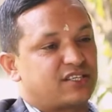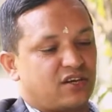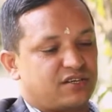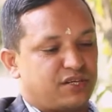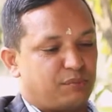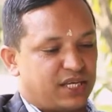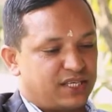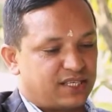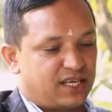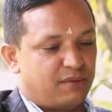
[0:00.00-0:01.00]
scholarship
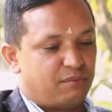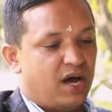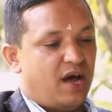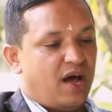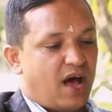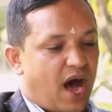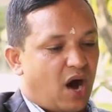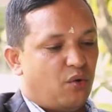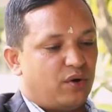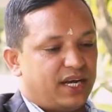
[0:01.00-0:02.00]
scheme,
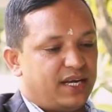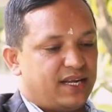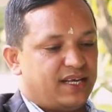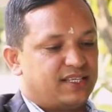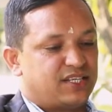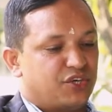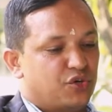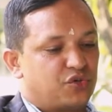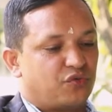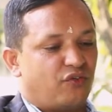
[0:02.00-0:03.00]
how it is
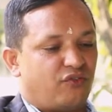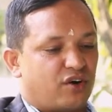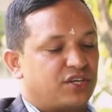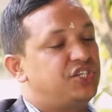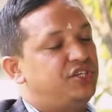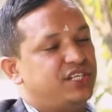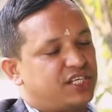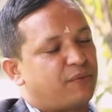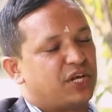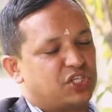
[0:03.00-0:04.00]
useful for
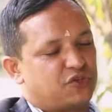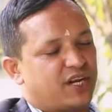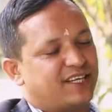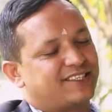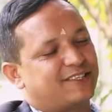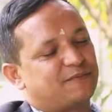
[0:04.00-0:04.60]
deserving students.